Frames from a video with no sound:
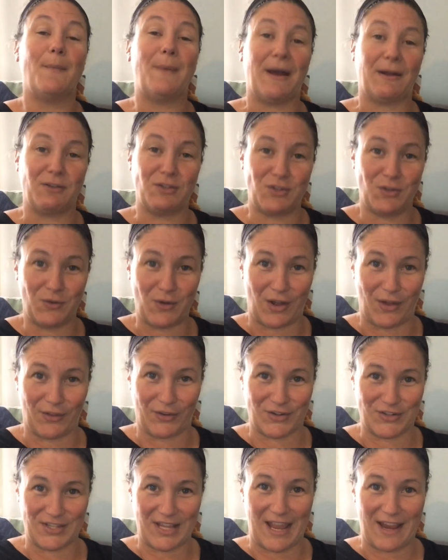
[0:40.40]
about two
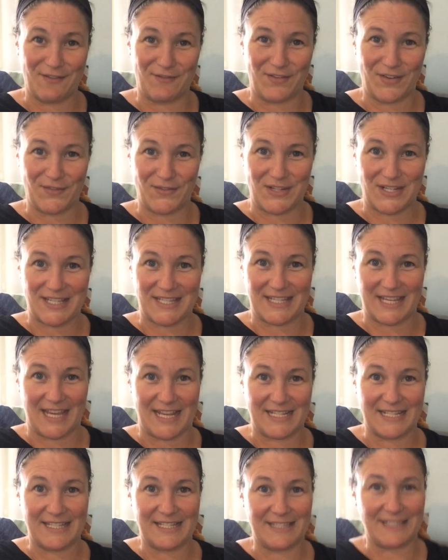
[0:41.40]
dollars and fifty
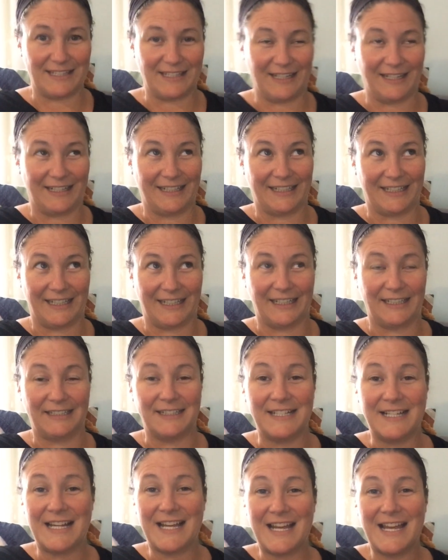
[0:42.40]
cents. Uh,
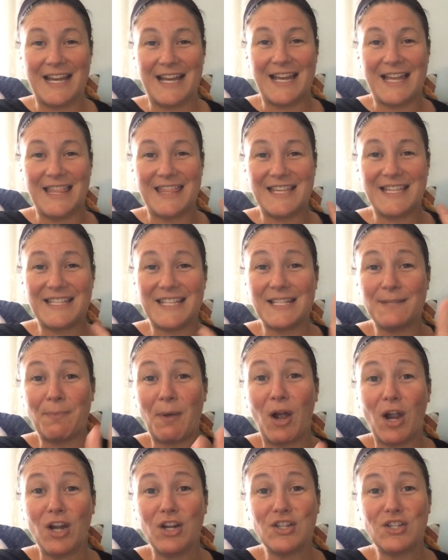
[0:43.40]
this is
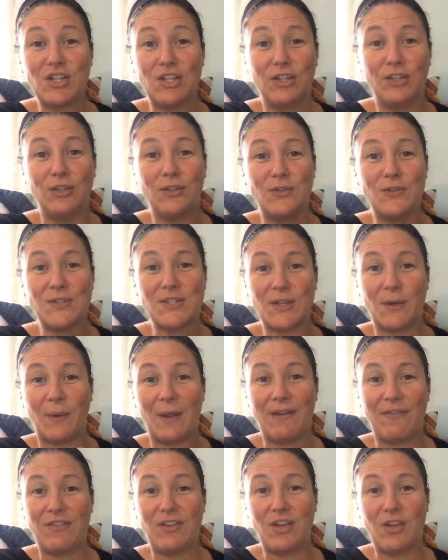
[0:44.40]
part two, so
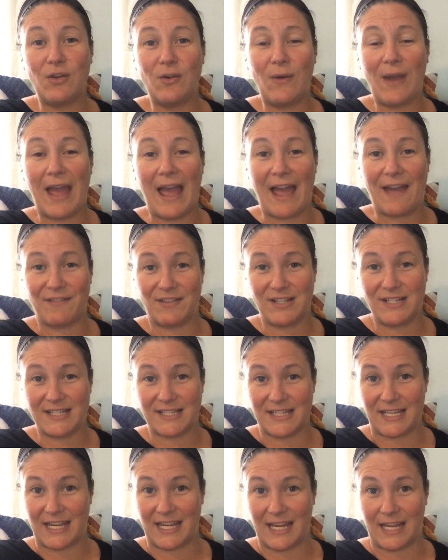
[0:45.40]
if you haven't
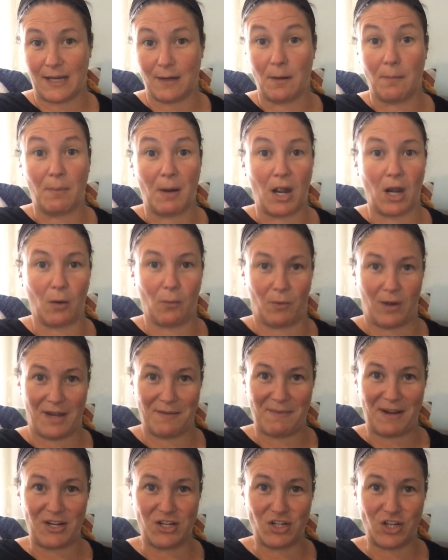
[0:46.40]
seen part
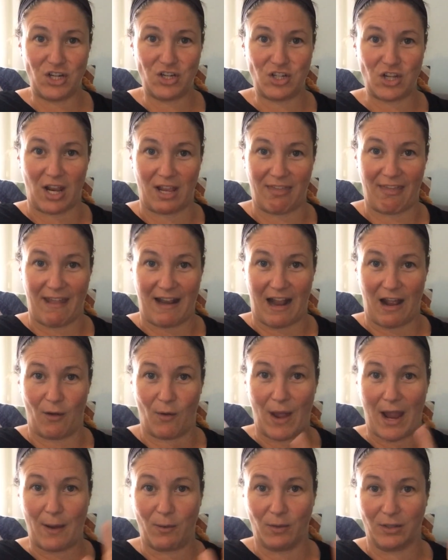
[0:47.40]
one, make sure you check that
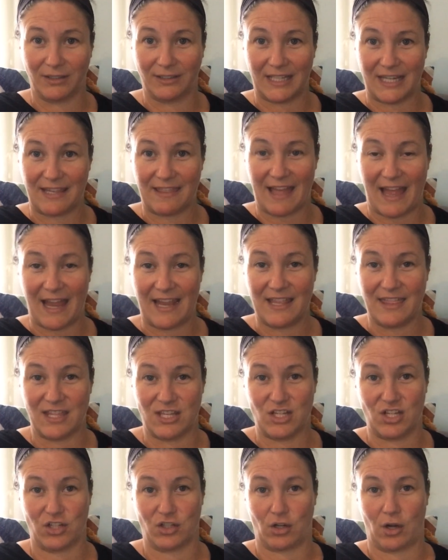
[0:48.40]
out. I will link that in
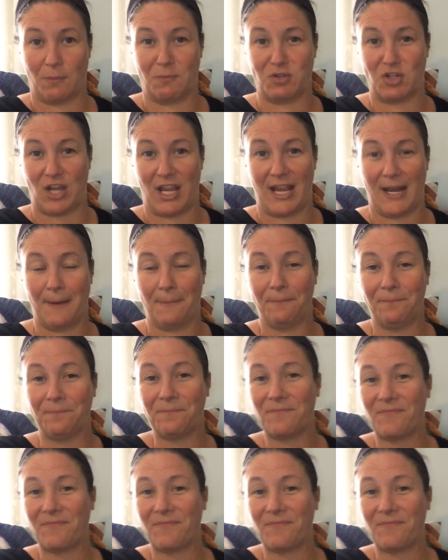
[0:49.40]
the description.